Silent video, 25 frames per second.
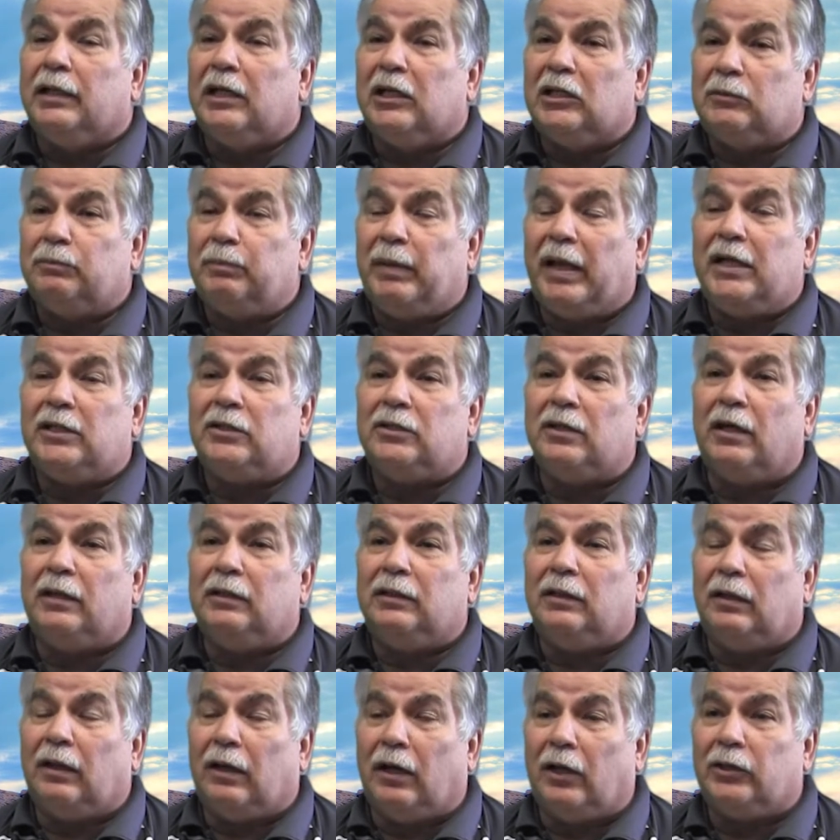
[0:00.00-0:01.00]
It's based
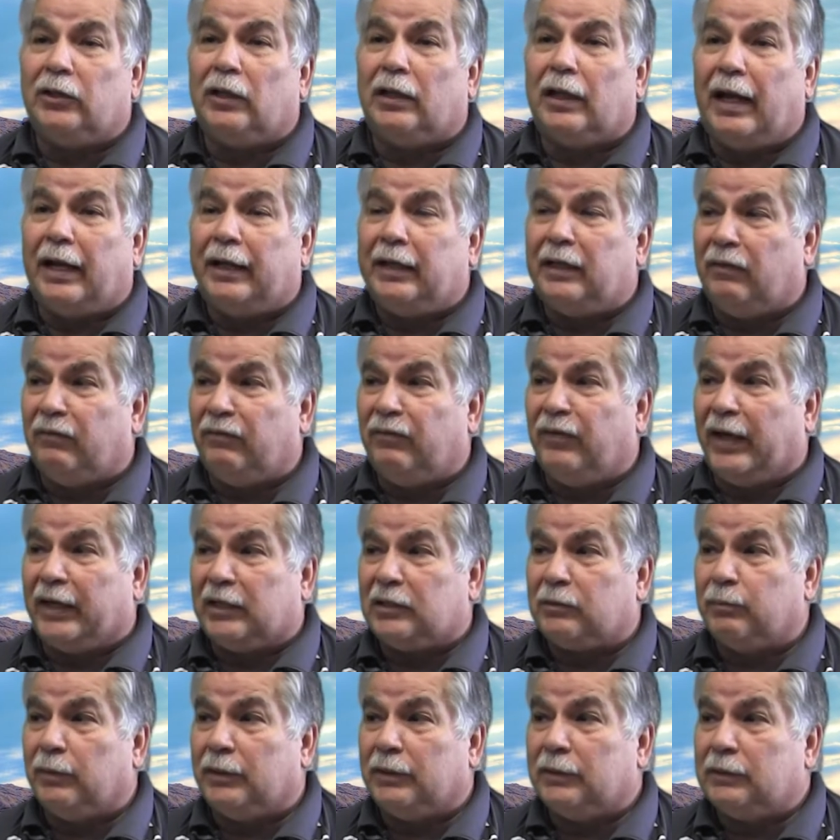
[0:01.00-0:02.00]
on the underlying
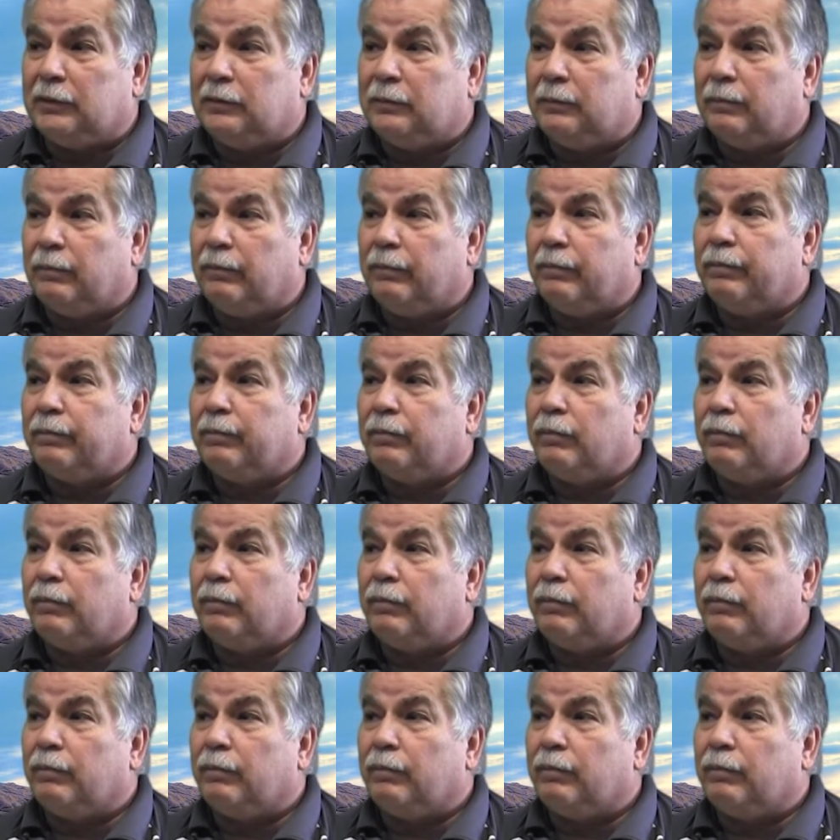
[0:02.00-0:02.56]
investments.